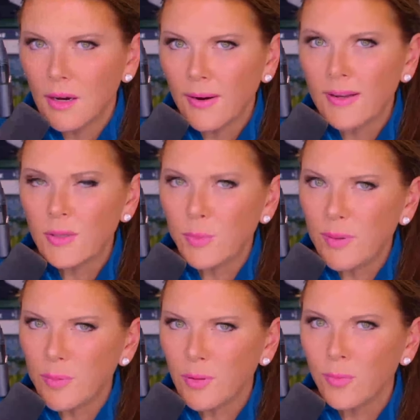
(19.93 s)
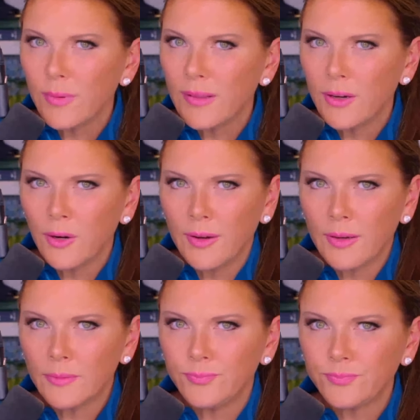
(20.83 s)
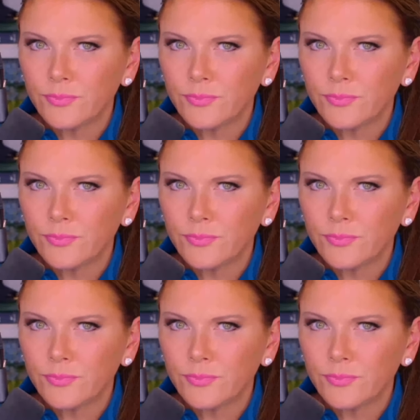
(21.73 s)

All right, so people are really hurting.